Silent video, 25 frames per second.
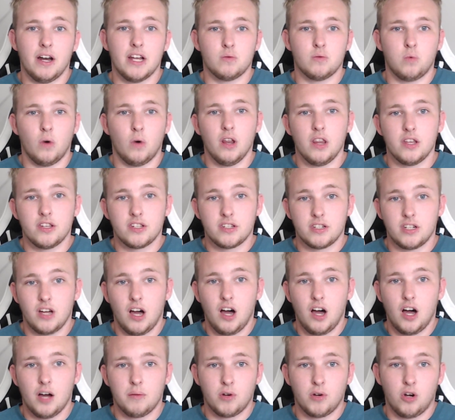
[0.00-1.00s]
It's one of the
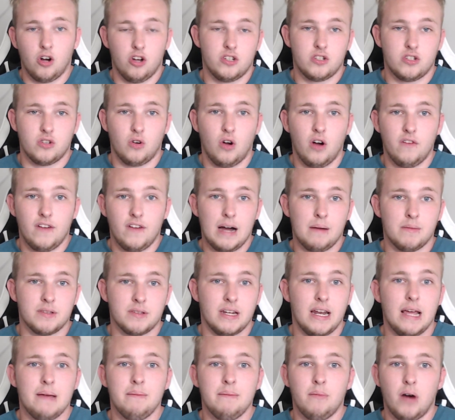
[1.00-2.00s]
startup costs of
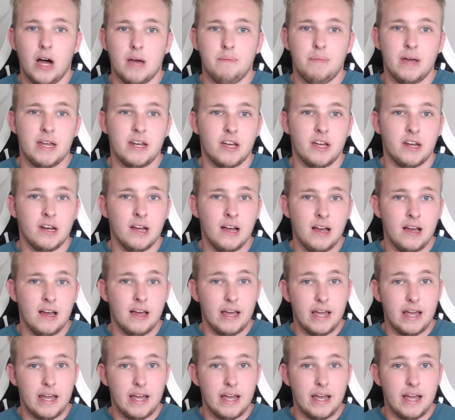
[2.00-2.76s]
Amazon, in my opinion,